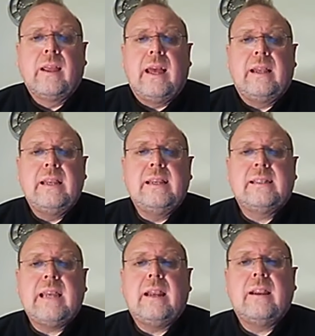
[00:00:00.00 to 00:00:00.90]
and he
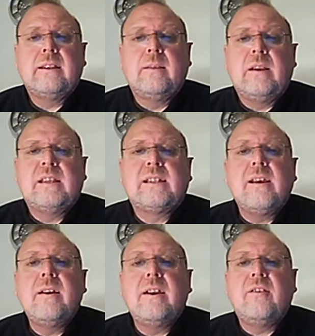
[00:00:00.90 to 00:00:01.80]
said unto me,
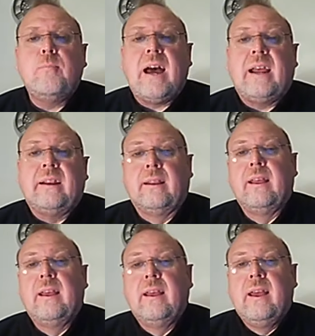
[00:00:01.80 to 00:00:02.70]
Son of man,
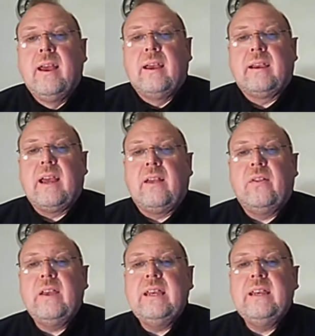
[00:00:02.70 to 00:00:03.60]
can
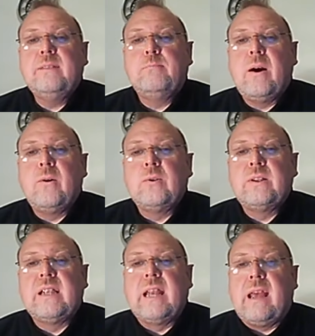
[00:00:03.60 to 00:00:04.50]
these
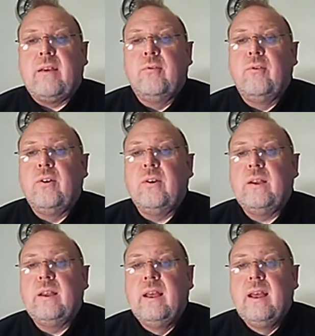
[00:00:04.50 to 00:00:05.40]
bones live?
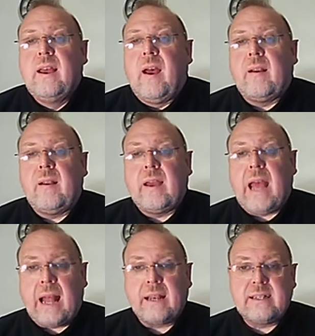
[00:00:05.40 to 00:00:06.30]
I
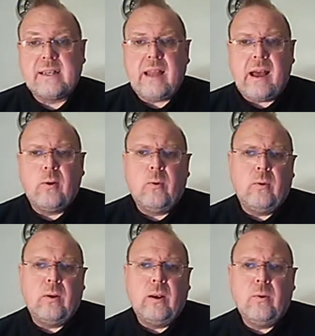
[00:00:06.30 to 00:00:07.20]
answered, O
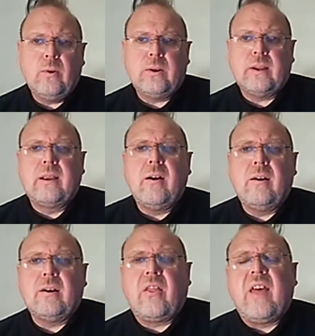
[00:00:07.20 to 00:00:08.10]
Lord
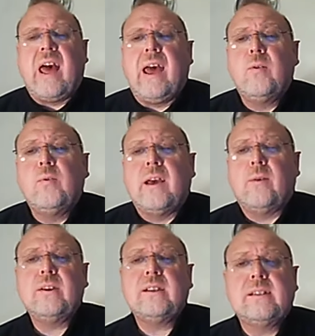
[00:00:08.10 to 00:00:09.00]
God, thou
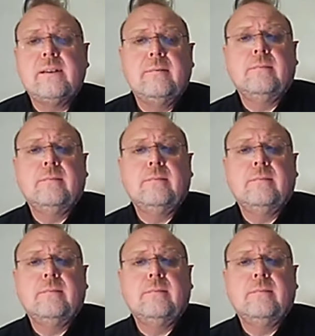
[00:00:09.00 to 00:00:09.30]
knowest.